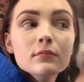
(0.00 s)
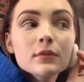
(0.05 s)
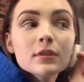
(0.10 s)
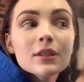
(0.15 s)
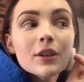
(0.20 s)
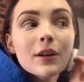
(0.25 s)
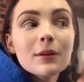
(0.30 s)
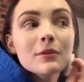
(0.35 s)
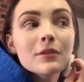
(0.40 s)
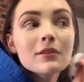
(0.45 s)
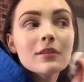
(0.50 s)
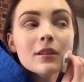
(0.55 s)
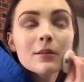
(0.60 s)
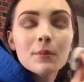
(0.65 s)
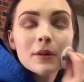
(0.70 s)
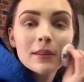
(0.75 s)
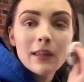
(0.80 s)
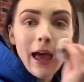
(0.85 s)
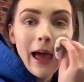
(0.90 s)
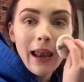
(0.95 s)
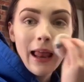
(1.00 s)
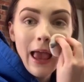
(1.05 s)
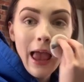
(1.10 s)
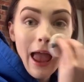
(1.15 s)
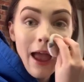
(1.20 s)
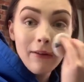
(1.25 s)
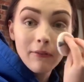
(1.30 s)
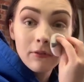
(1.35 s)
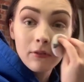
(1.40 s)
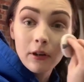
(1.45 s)
So I'm just gonna put that
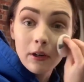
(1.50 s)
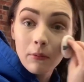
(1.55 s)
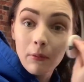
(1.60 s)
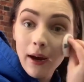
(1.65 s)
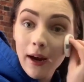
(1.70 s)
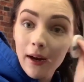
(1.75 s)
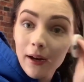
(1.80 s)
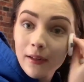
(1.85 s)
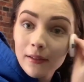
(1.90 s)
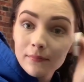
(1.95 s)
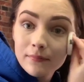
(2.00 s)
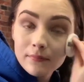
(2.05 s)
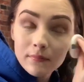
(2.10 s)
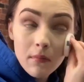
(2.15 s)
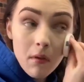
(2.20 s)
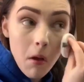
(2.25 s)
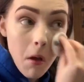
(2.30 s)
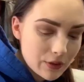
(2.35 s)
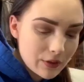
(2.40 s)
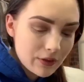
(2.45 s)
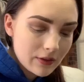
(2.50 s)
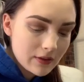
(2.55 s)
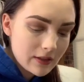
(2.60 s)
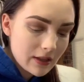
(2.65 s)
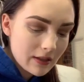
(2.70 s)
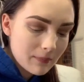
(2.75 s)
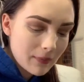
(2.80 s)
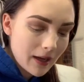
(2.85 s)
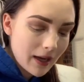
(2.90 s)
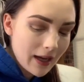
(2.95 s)
everywhere. So
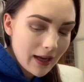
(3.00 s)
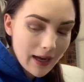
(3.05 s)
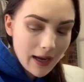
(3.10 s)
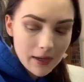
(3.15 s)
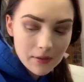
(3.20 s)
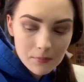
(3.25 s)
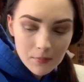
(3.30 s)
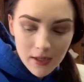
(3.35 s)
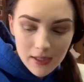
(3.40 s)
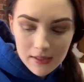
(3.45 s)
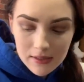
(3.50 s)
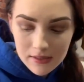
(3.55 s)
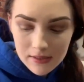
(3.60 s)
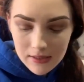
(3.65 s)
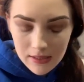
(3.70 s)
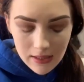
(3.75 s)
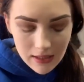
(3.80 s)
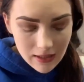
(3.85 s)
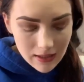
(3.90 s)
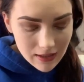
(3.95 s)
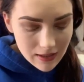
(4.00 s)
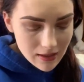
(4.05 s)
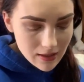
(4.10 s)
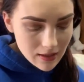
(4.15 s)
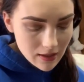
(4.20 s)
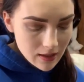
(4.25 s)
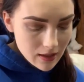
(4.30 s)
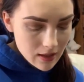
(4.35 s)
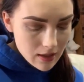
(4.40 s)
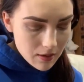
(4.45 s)
using my NYC
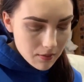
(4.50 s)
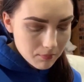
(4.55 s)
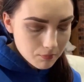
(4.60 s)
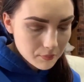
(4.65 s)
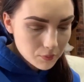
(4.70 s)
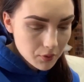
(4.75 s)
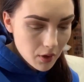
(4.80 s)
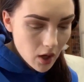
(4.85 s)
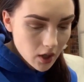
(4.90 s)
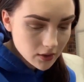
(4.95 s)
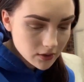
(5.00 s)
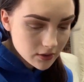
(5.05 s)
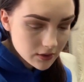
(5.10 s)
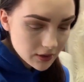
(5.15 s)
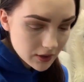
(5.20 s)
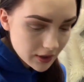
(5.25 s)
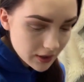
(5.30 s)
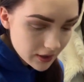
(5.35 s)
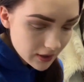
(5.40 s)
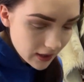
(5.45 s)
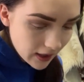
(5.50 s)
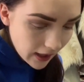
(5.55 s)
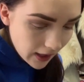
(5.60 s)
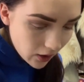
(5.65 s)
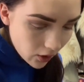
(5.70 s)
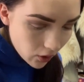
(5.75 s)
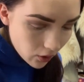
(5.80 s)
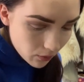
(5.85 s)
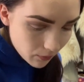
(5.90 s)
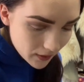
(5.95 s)
bronzer that I
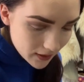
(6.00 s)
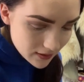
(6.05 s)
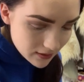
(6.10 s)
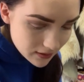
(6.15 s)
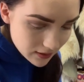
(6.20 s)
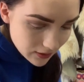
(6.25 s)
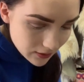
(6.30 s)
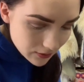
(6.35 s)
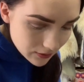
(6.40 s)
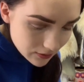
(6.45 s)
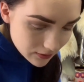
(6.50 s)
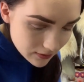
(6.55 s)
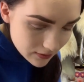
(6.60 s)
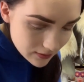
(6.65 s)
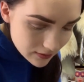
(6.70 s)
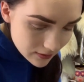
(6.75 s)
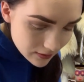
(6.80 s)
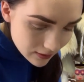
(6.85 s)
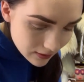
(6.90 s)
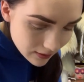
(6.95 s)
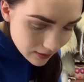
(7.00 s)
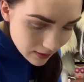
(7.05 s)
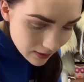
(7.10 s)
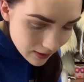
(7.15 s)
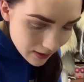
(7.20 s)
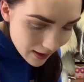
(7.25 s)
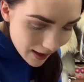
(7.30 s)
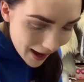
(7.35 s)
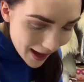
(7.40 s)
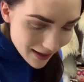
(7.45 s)
always use.
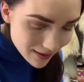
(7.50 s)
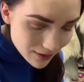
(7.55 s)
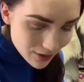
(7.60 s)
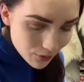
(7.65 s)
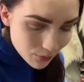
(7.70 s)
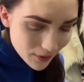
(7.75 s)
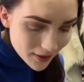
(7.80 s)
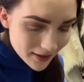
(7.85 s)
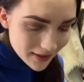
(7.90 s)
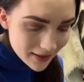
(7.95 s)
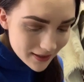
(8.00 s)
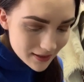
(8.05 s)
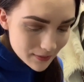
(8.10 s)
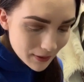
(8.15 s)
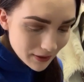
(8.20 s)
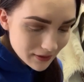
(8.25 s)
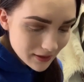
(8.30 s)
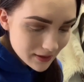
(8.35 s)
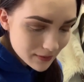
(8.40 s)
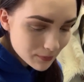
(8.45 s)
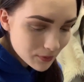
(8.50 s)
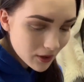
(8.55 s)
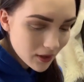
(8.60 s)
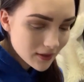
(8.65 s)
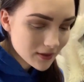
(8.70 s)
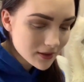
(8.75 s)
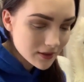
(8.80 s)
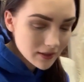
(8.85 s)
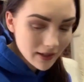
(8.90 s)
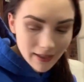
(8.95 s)
I don't know what it is about this
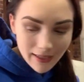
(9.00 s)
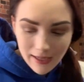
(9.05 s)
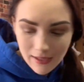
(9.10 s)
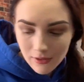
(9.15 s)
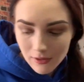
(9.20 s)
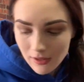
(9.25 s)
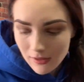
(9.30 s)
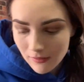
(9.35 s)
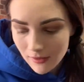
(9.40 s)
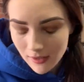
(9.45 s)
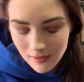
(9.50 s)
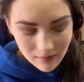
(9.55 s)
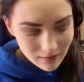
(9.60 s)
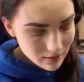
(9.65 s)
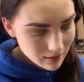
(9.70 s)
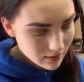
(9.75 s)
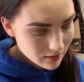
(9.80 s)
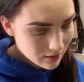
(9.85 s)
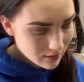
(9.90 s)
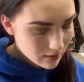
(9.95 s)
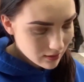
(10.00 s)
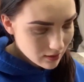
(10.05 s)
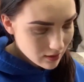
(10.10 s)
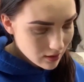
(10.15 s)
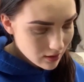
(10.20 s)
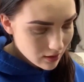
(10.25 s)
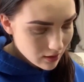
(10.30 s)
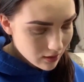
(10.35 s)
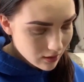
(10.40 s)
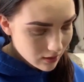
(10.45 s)
bronzer, like I don't even
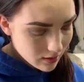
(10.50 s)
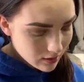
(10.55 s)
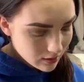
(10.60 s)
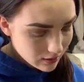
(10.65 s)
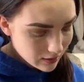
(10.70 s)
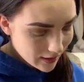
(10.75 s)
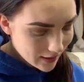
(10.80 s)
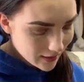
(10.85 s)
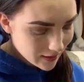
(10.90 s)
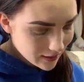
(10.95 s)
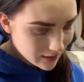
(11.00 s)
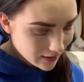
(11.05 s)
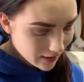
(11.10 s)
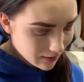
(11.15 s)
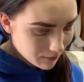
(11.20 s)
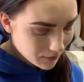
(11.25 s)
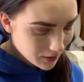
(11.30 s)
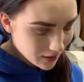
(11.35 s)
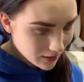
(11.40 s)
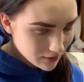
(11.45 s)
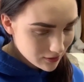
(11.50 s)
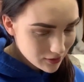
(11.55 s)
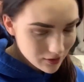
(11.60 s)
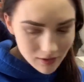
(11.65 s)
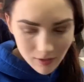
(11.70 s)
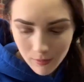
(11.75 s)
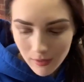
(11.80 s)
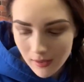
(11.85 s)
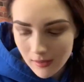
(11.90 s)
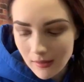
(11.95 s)
like it that much. You
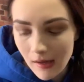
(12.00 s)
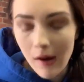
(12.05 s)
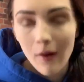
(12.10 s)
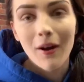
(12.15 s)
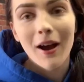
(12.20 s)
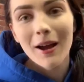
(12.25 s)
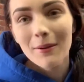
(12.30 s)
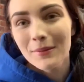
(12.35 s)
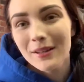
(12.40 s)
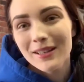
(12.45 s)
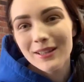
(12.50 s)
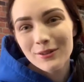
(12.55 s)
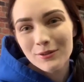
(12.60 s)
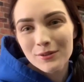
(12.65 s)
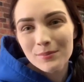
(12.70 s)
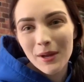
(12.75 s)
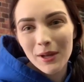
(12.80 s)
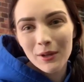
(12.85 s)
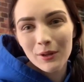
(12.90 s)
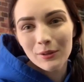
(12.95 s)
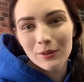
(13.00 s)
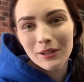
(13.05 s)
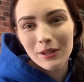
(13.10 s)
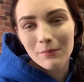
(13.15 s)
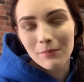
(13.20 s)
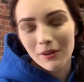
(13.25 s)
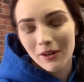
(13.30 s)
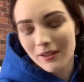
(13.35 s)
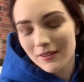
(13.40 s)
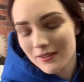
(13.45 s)
know what? No, I'm gonna use my Hoola
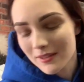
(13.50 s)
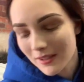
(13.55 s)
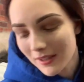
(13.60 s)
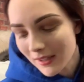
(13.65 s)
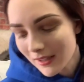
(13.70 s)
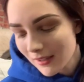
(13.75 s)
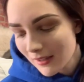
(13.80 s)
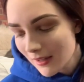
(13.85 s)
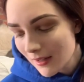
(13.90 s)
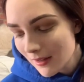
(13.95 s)
bronzer.